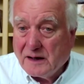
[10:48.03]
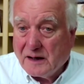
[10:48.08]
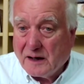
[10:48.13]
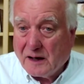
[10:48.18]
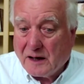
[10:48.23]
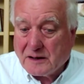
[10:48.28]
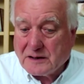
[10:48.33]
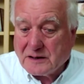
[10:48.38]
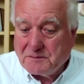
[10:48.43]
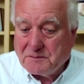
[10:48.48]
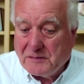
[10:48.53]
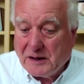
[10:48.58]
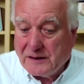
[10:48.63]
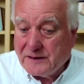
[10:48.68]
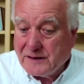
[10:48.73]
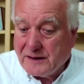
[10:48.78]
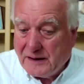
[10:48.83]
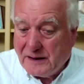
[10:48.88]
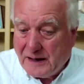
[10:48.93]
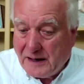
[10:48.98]
Last
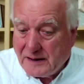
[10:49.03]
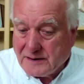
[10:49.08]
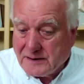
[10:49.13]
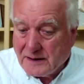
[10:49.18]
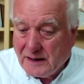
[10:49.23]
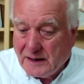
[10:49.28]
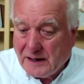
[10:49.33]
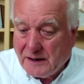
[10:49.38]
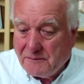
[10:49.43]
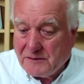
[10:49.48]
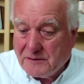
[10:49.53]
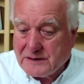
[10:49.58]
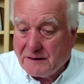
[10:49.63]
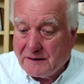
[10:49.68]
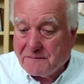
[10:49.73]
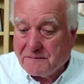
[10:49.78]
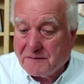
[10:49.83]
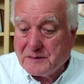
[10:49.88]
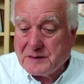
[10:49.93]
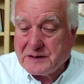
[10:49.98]
month in Italy, it was up from